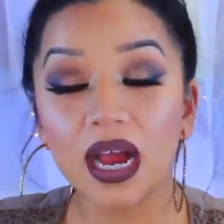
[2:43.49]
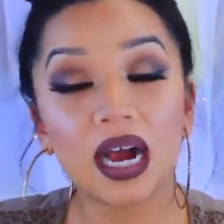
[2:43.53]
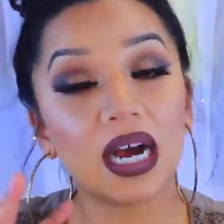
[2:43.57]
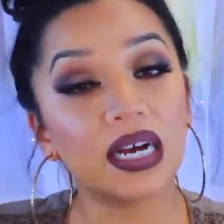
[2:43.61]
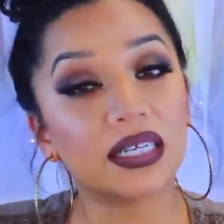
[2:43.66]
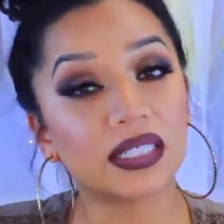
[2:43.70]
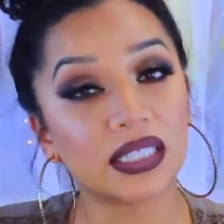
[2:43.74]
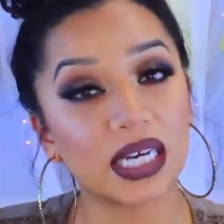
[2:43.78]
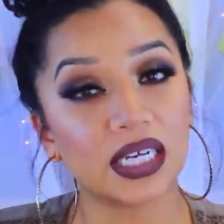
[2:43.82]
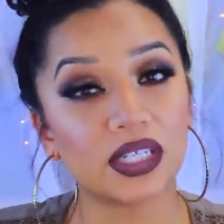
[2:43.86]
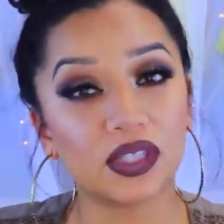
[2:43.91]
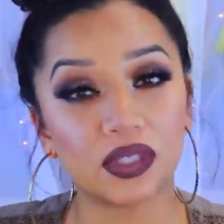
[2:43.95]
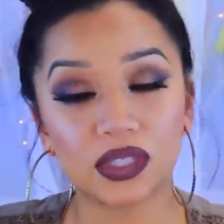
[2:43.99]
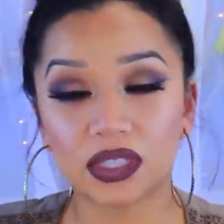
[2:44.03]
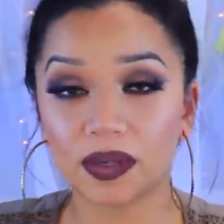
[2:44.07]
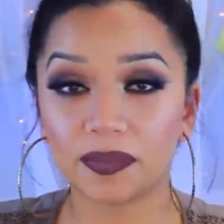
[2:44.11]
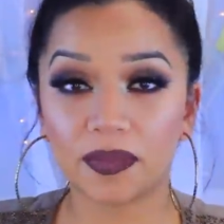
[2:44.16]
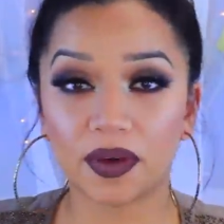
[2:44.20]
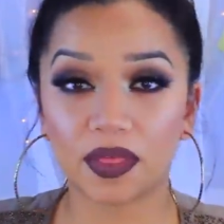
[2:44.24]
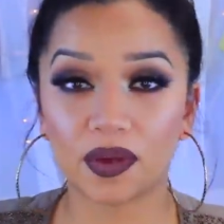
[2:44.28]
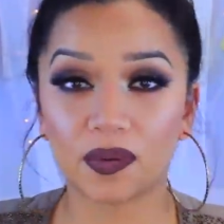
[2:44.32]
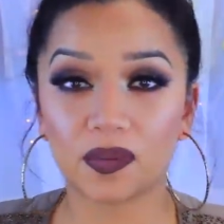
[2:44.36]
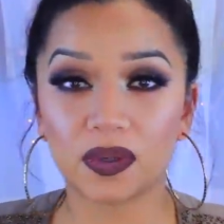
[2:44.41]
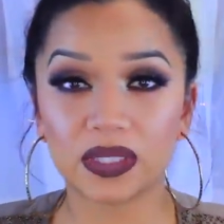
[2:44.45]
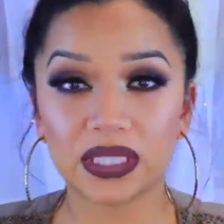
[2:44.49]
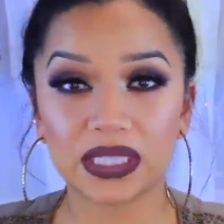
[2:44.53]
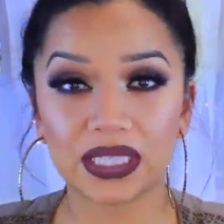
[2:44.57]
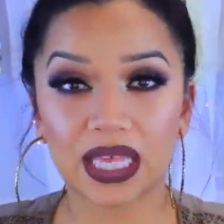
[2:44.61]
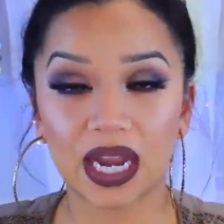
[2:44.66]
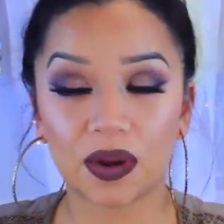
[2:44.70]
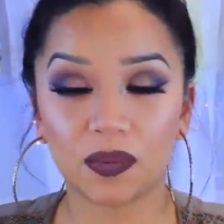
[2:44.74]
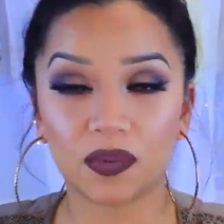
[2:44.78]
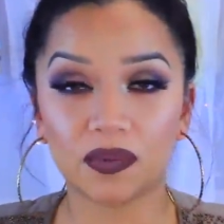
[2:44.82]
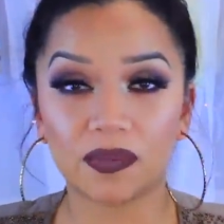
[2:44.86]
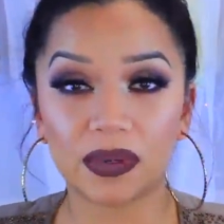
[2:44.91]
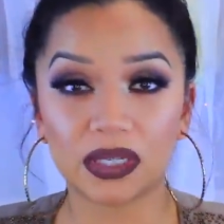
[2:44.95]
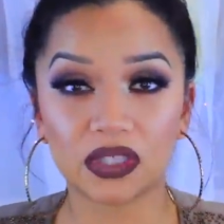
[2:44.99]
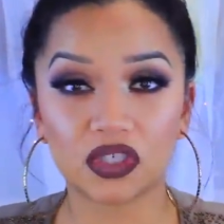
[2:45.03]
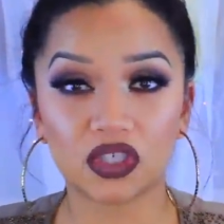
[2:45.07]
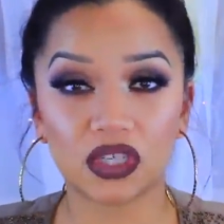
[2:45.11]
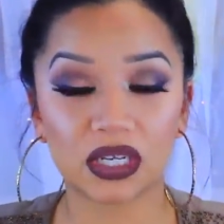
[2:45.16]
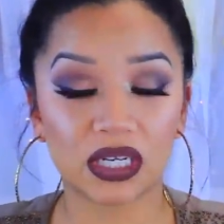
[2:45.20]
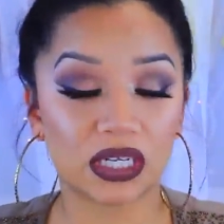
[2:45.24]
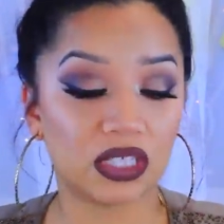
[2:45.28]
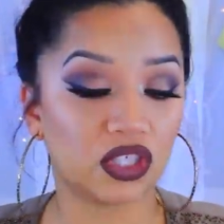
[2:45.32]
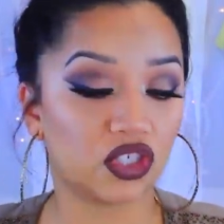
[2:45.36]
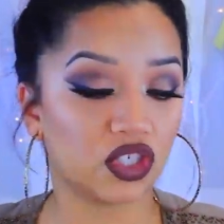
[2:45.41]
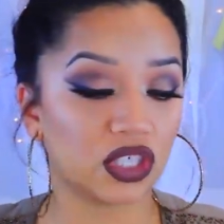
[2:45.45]
aside to some other ones that I will
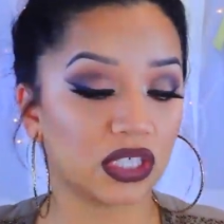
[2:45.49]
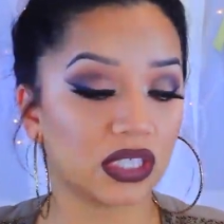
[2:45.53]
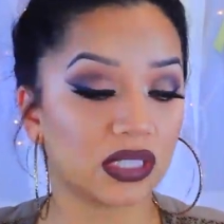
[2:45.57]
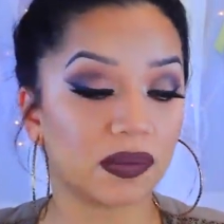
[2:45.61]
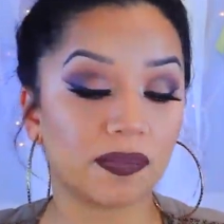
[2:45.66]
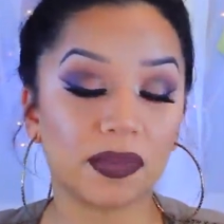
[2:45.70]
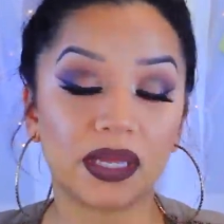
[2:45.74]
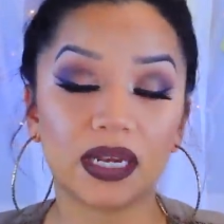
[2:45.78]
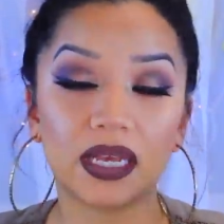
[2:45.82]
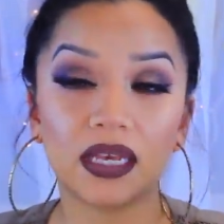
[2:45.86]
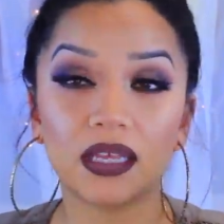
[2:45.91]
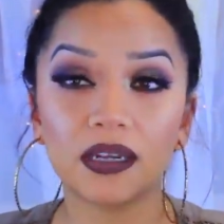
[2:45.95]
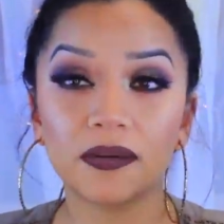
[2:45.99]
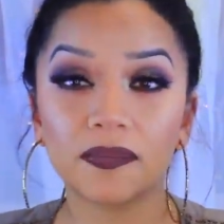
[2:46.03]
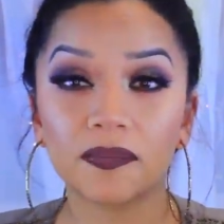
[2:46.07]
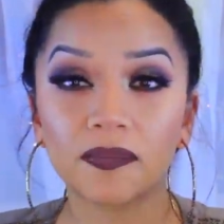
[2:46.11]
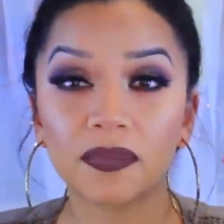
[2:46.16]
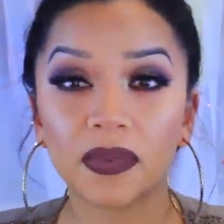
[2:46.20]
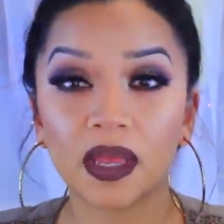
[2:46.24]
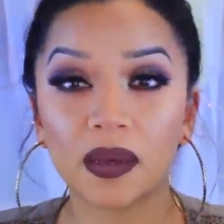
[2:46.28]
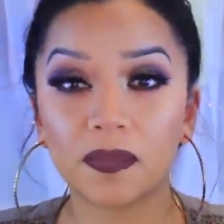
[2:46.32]
mention in just a minute.